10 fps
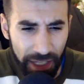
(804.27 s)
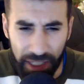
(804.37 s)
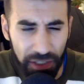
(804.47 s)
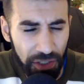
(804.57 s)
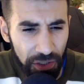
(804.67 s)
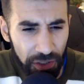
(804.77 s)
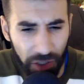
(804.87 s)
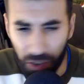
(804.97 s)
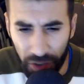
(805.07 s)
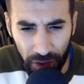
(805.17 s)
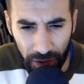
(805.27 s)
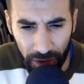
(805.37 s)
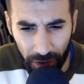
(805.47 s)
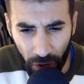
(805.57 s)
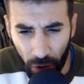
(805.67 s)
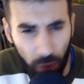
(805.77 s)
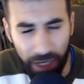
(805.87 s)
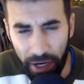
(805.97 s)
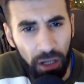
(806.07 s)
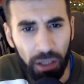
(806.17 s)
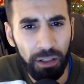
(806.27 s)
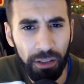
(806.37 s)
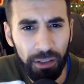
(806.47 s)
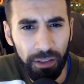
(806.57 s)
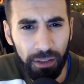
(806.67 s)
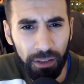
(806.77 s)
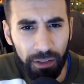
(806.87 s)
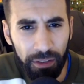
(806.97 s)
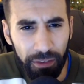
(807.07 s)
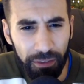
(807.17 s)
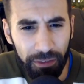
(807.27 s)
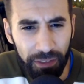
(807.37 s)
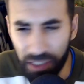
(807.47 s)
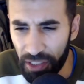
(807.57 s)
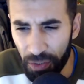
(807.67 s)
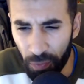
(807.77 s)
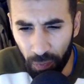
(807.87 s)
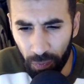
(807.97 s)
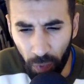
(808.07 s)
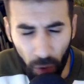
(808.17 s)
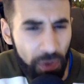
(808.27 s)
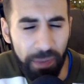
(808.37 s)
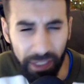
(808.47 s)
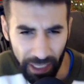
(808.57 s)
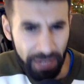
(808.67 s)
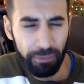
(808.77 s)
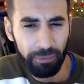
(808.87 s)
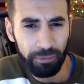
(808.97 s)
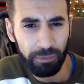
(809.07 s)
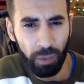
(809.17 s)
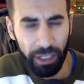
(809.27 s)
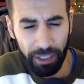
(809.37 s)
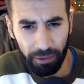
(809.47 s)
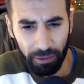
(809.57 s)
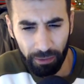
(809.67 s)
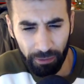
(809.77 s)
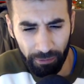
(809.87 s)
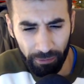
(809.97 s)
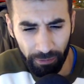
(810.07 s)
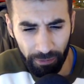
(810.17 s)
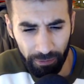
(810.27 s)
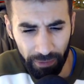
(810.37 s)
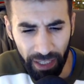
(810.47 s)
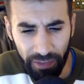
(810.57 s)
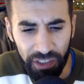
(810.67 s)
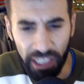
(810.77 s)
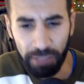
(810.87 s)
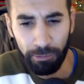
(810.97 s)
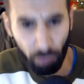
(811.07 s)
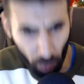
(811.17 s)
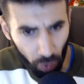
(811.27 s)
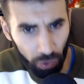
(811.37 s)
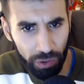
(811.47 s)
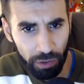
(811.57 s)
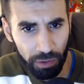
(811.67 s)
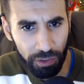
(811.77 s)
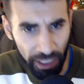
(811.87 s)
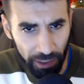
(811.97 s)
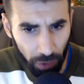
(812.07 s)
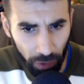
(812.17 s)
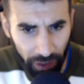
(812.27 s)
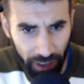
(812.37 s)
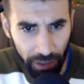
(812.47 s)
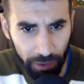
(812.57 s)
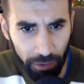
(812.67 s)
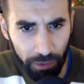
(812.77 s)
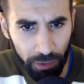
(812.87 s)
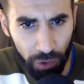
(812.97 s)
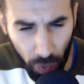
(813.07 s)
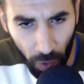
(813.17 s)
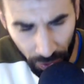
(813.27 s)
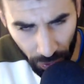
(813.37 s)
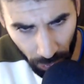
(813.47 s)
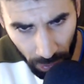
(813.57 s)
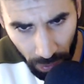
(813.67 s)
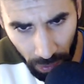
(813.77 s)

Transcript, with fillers: it's just who we are. This is what we became when David Dein brought Stan Kroenke to Arsenal.